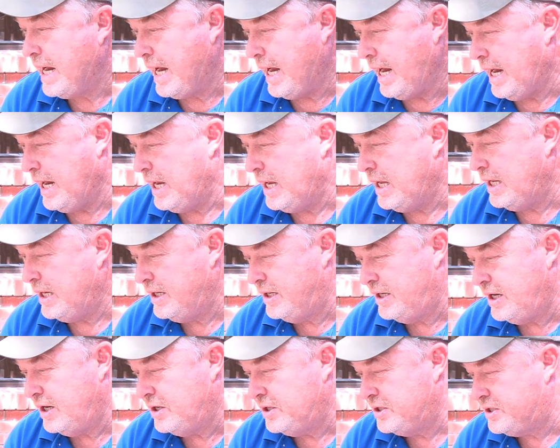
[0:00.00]
and
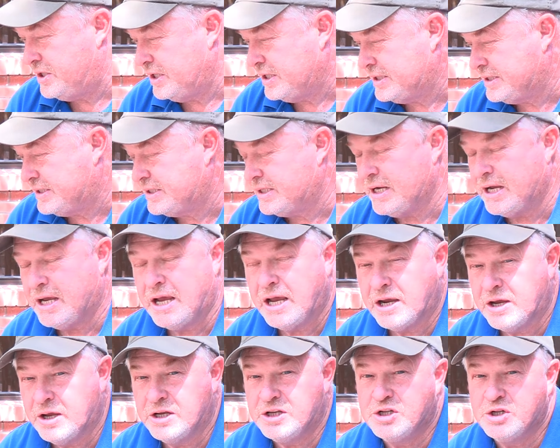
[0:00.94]
they're just
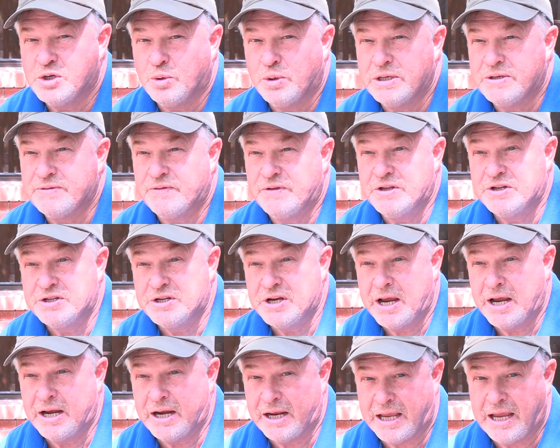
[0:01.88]
a good choice for the
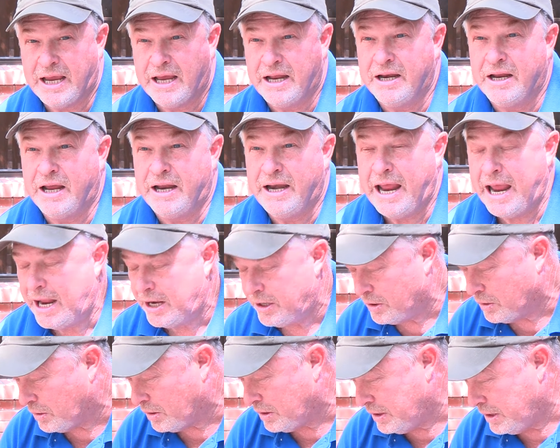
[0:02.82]
shade. Again, an
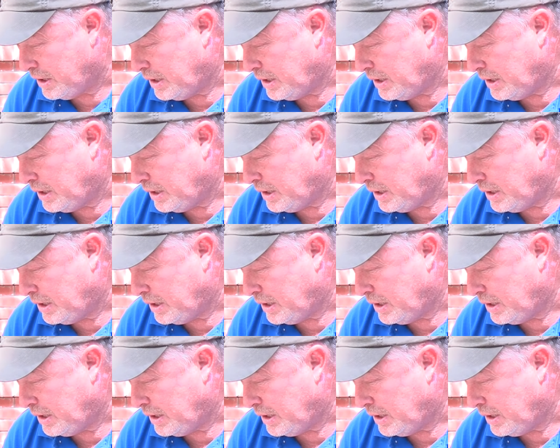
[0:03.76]
annual.